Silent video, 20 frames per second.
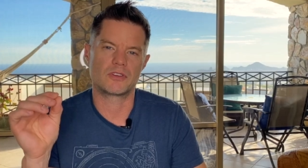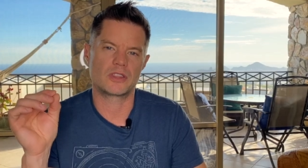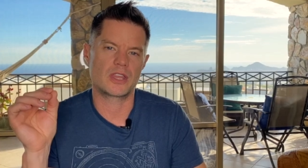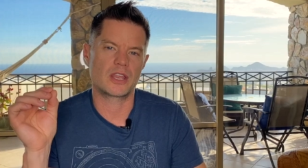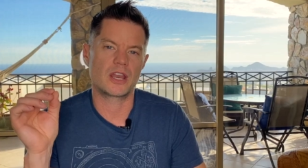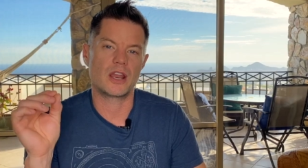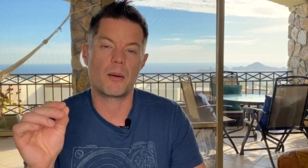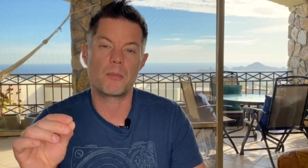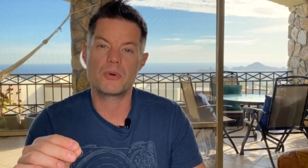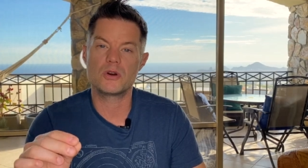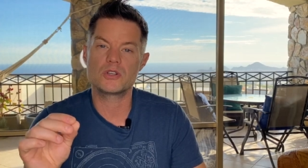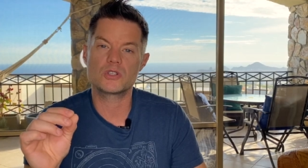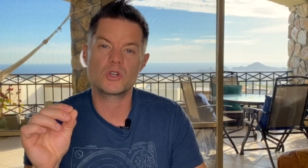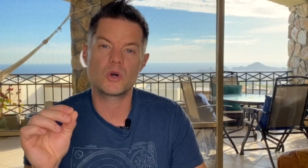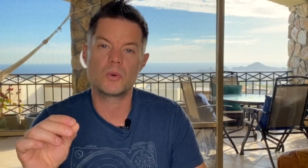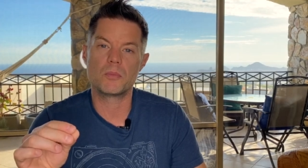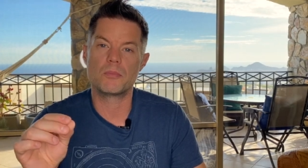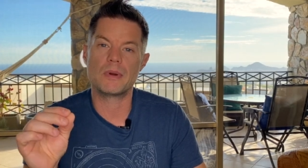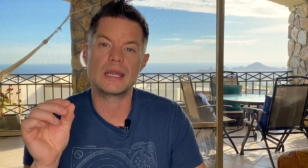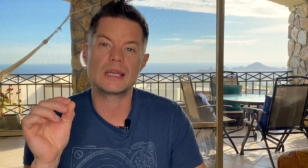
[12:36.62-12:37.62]
And the numbers
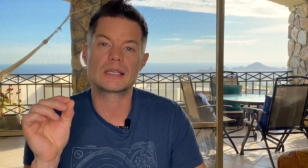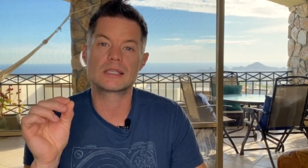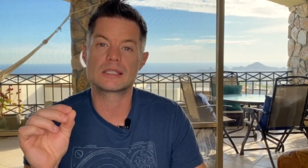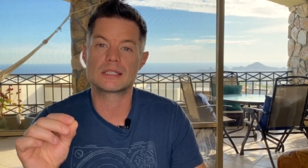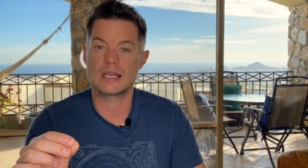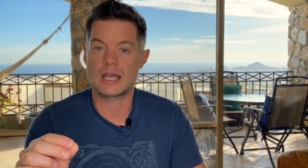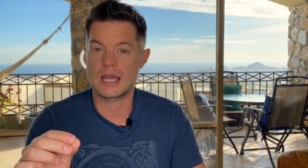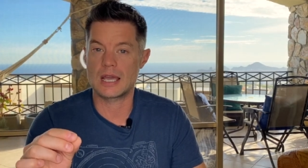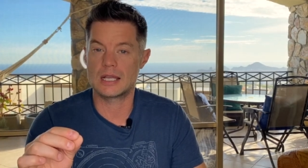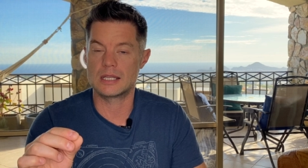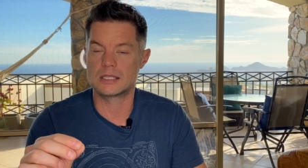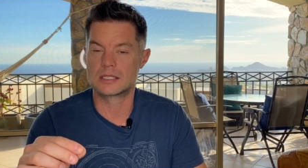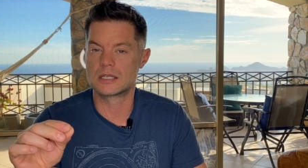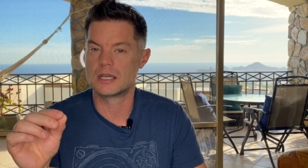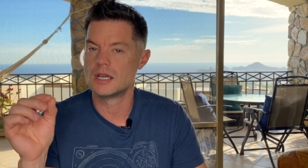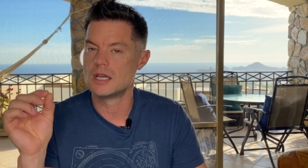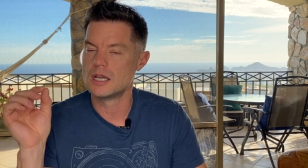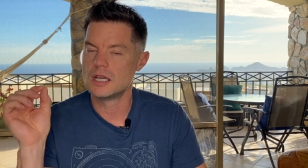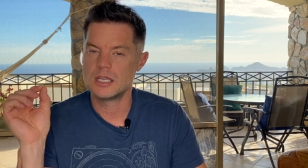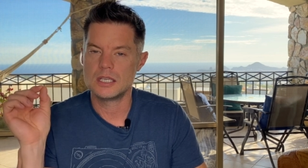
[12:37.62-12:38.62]
don't make sense,
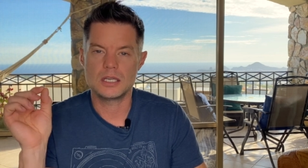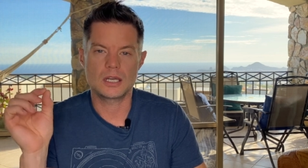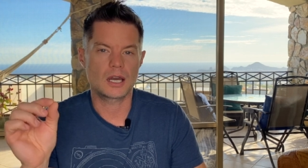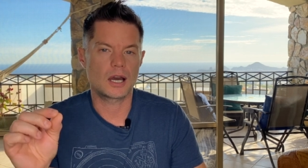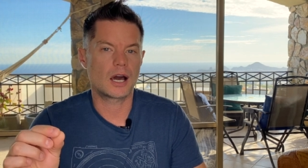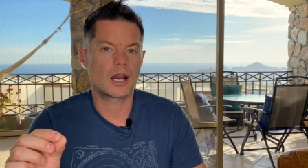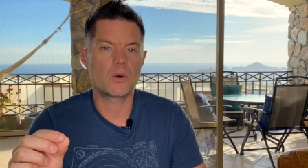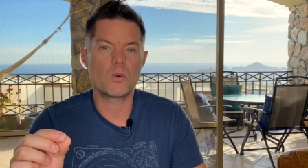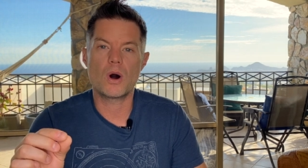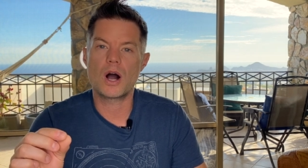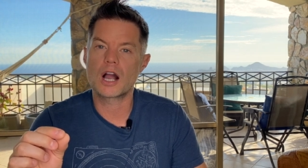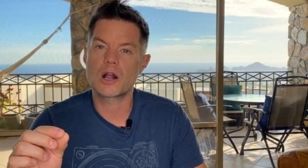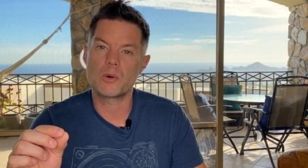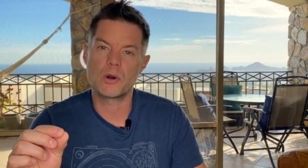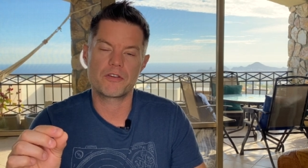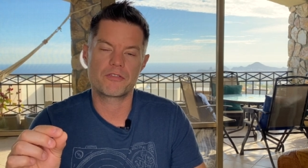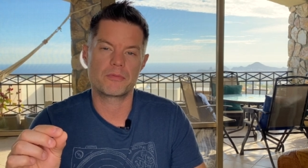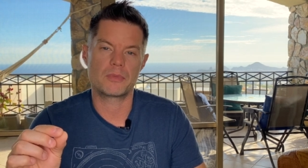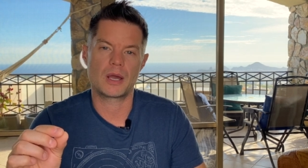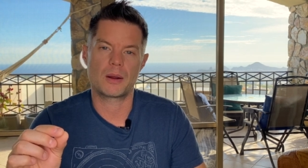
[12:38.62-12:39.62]
you got to walk
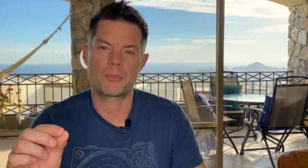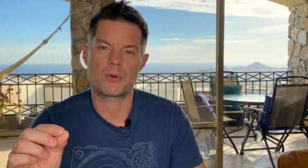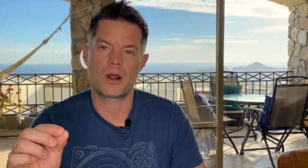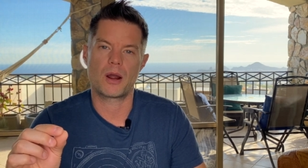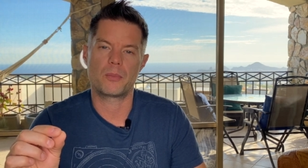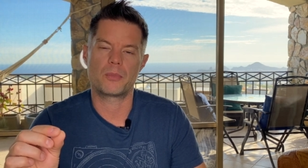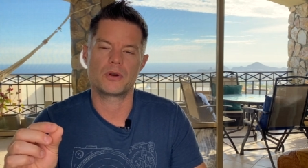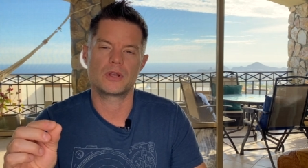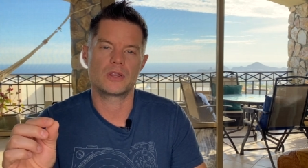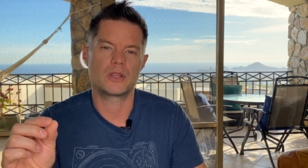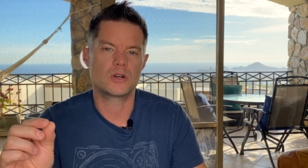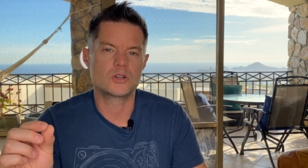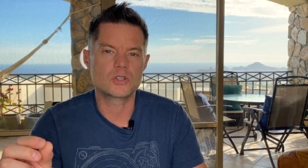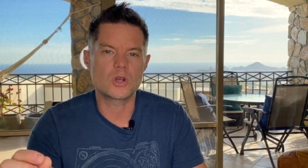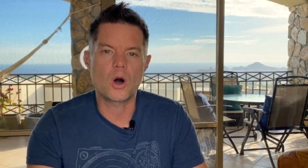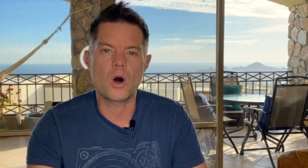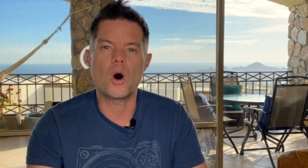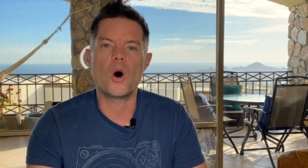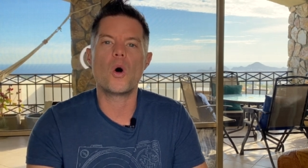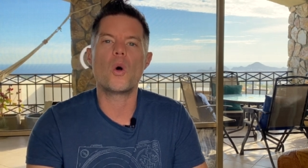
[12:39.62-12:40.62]
away from that property. There's
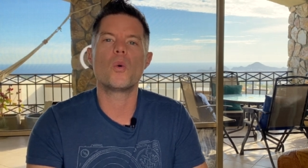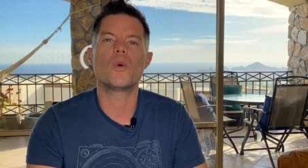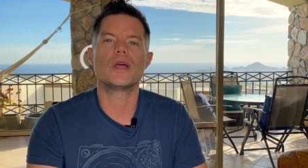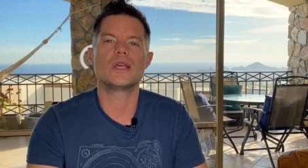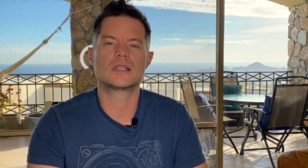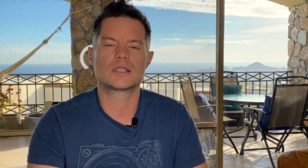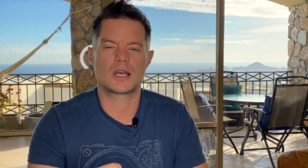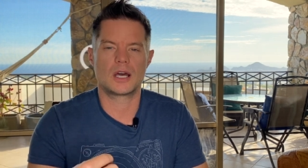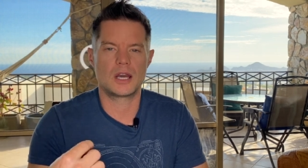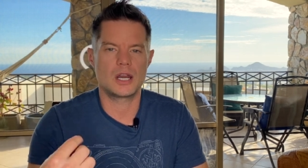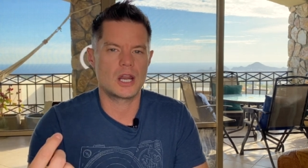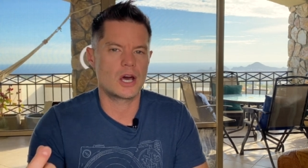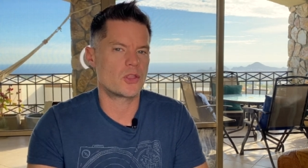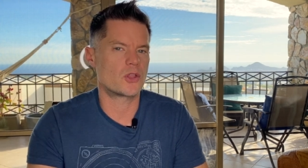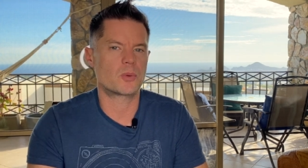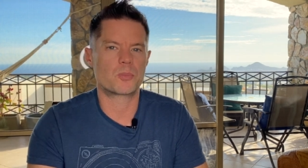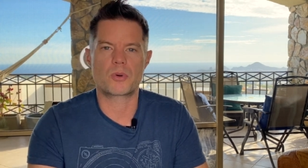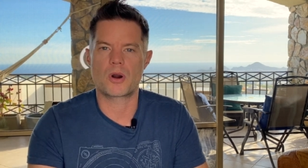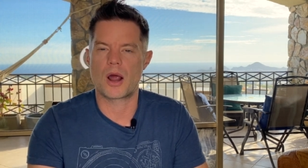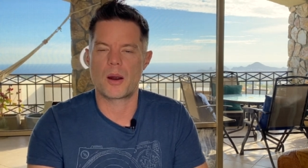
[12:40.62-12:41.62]
always
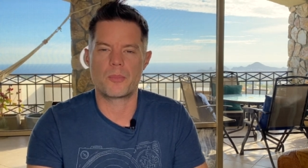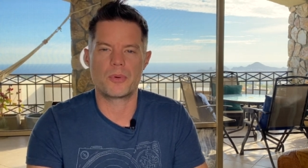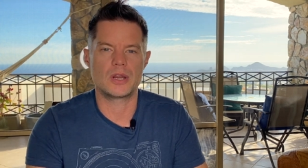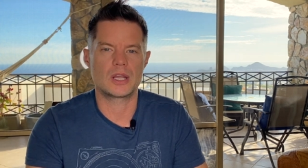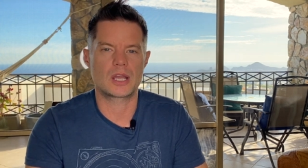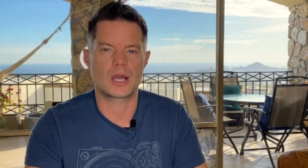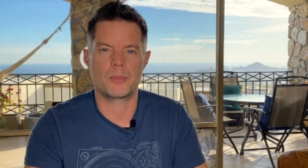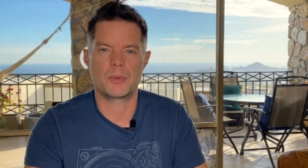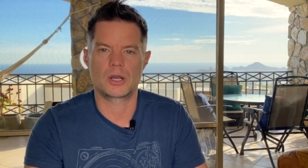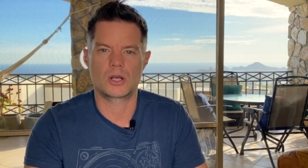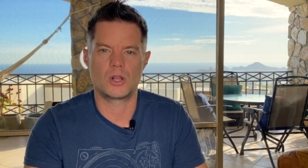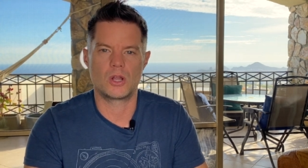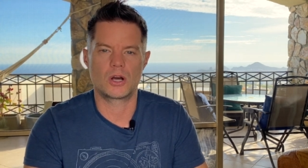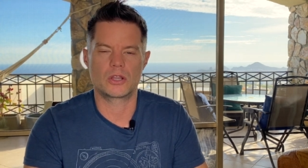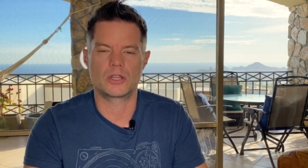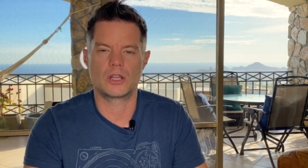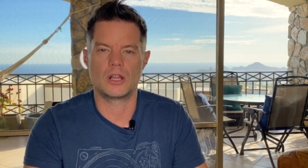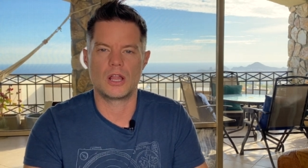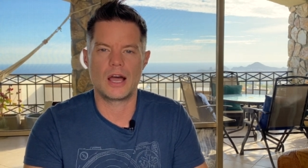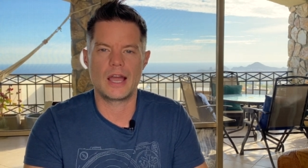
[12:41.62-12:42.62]
another property coming
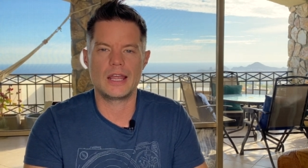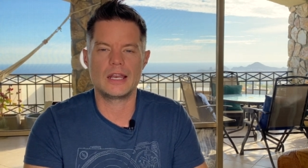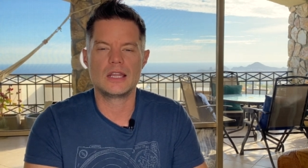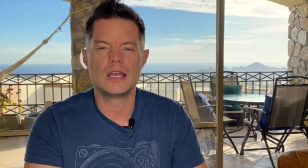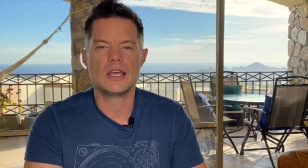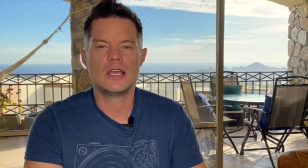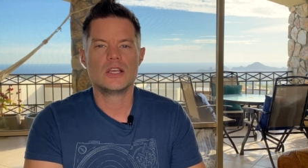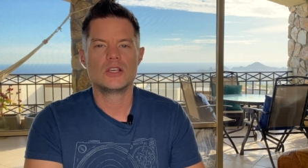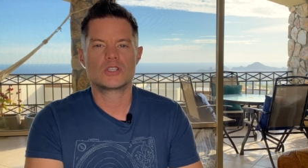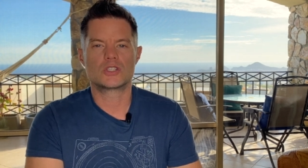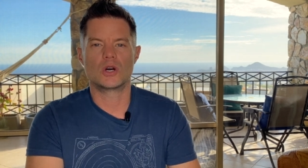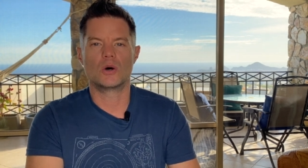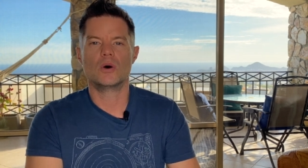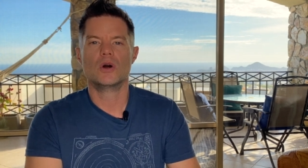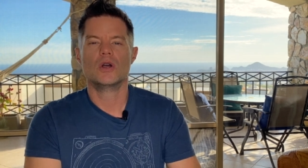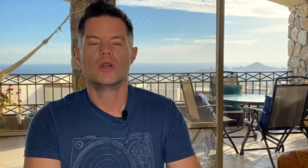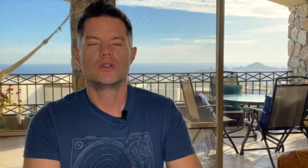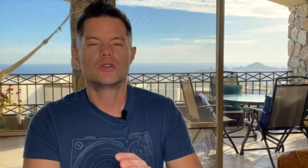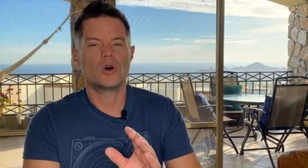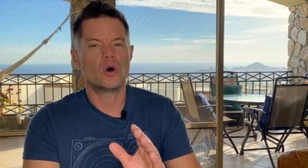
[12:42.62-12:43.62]
along the line. So
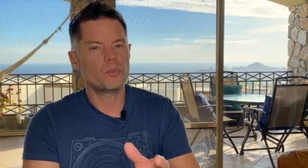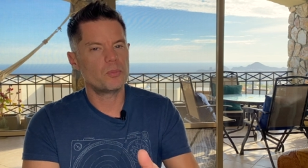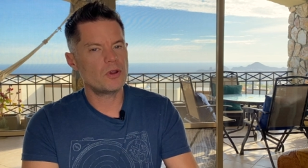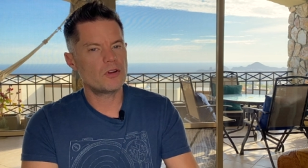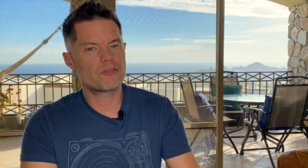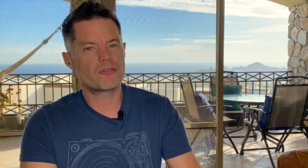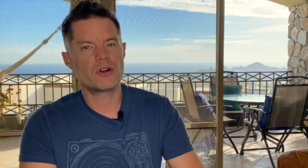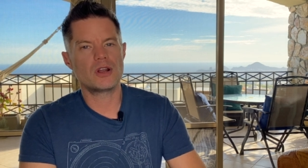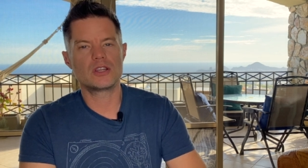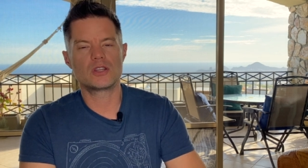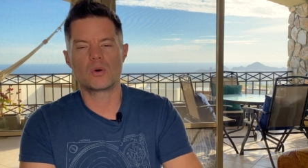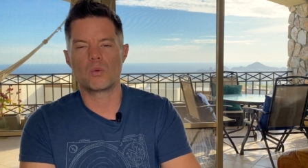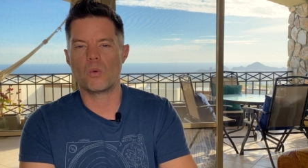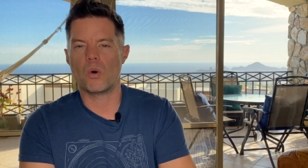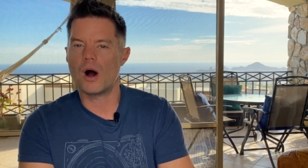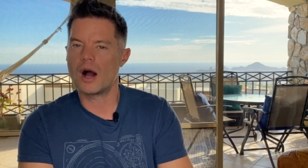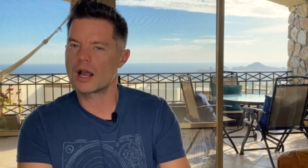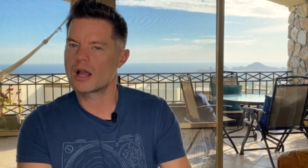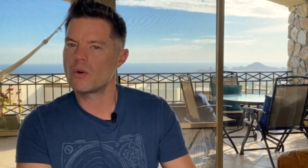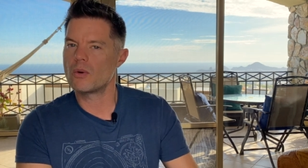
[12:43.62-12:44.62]
don't be afraid to
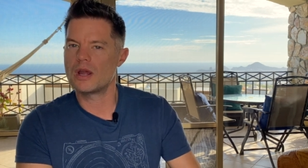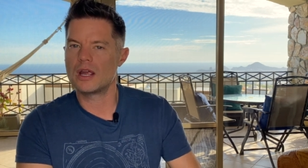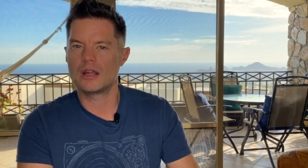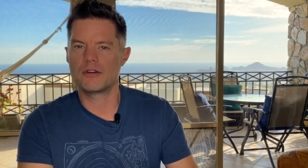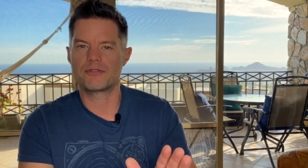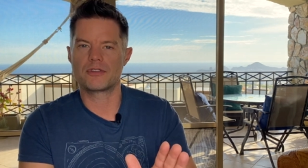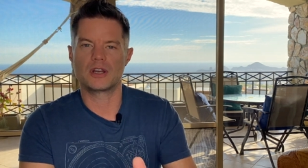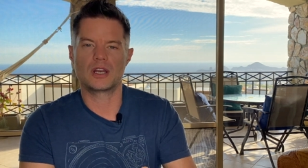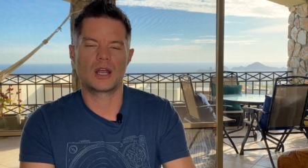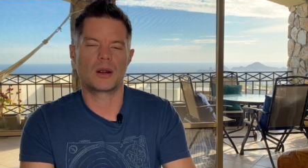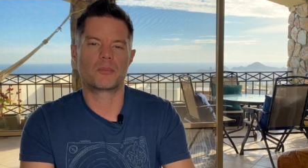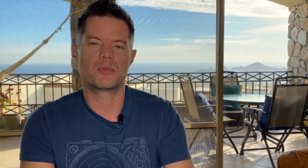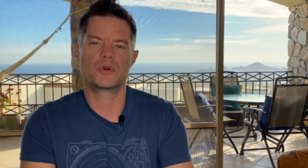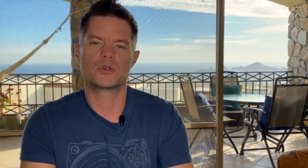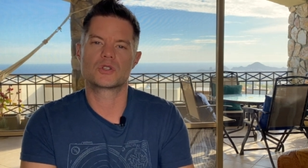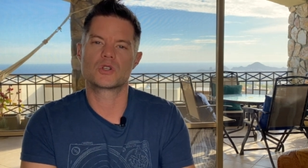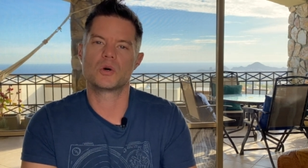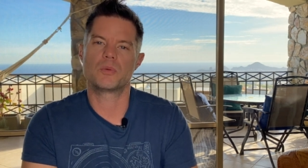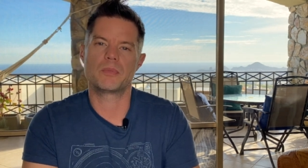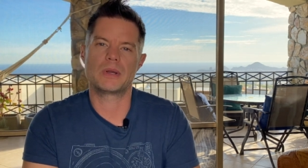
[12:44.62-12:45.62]
walk away if the
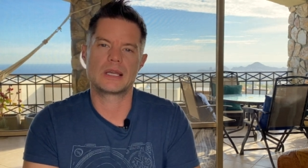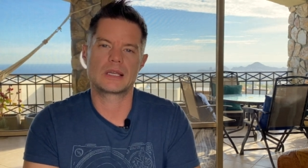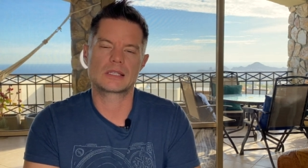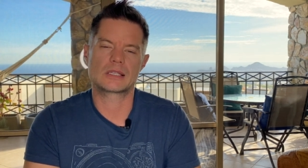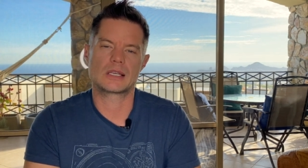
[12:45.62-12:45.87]
numbers don't make